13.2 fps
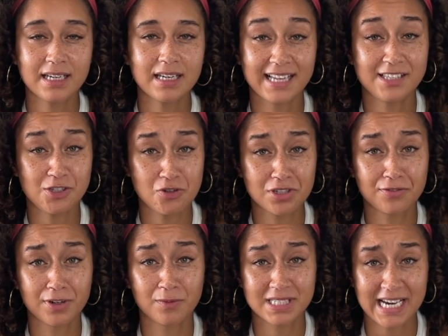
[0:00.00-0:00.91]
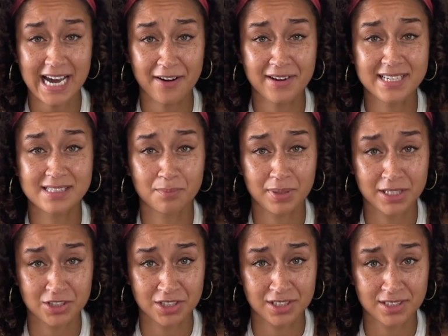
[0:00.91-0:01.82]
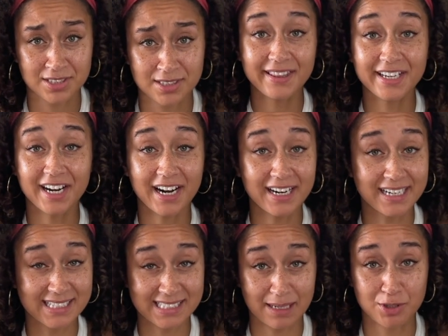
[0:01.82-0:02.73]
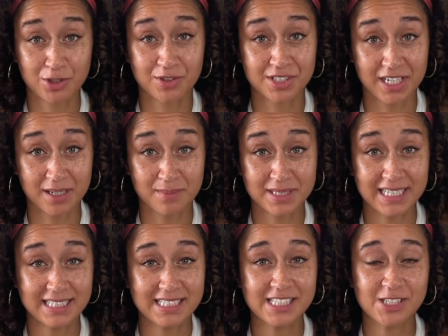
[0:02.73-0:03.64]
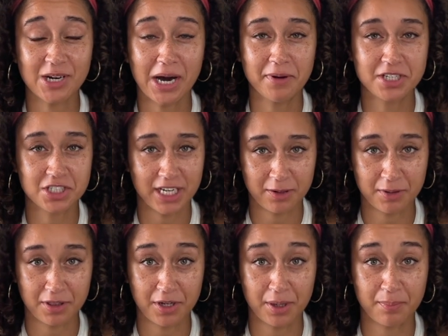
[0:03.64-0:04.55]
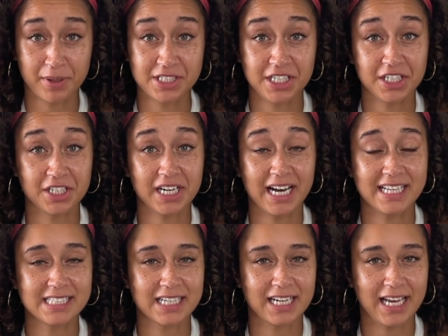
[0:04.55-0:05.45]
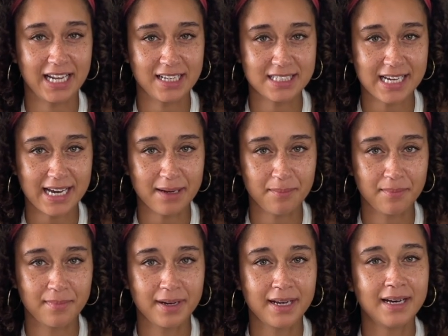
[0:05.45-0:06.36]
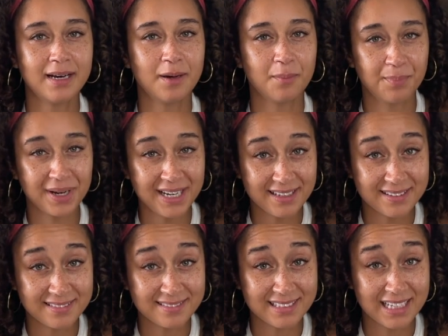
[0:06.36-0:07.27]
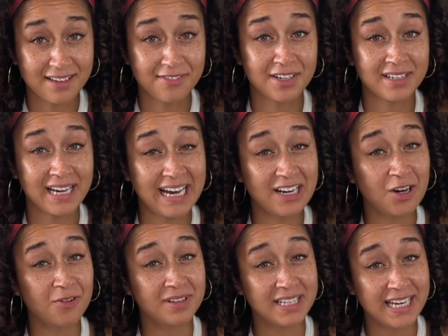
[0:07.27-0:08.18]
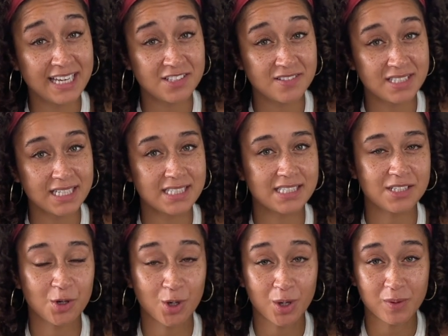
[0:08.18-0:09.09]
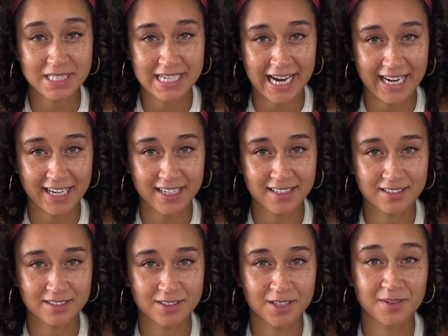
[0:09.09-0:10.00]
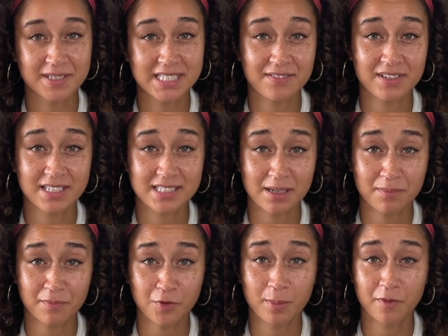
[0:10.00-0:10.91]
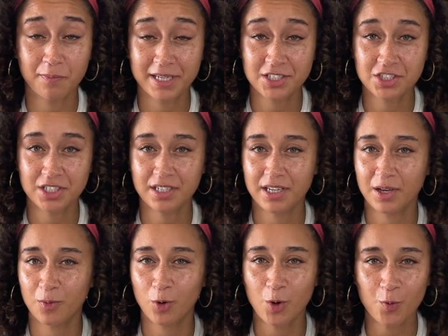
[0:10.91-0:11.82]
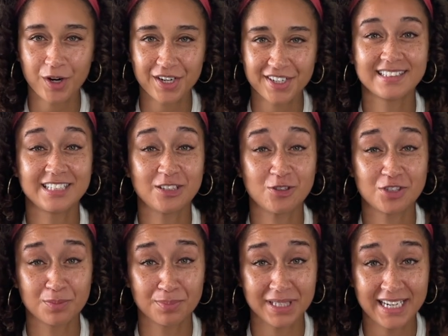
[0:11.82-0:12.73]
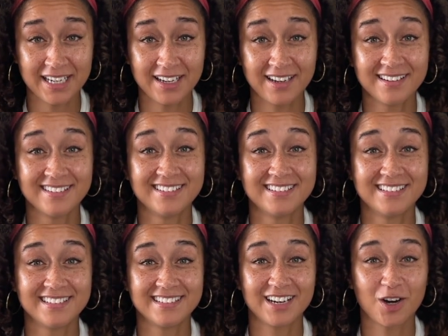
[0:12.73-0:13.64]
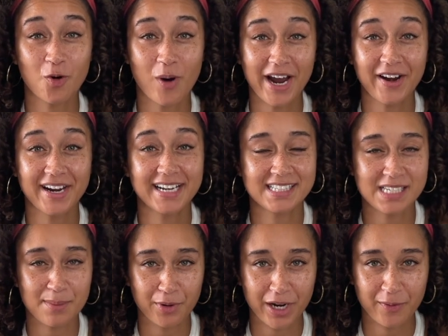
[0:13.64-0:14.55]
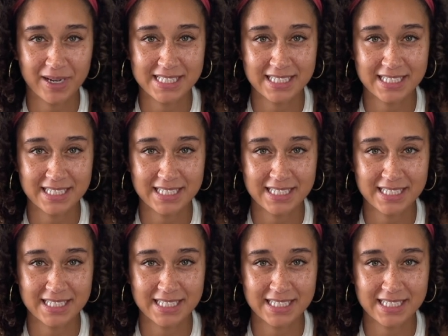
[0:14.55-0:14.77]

it's usually for retirees and pensioners. There are exceptional circumstances, so I would check with your particular consulate ahead of time, but if you're not over the age of 60 or retired or receiving some form of pension and won't work, then you should plan on acquiring temporary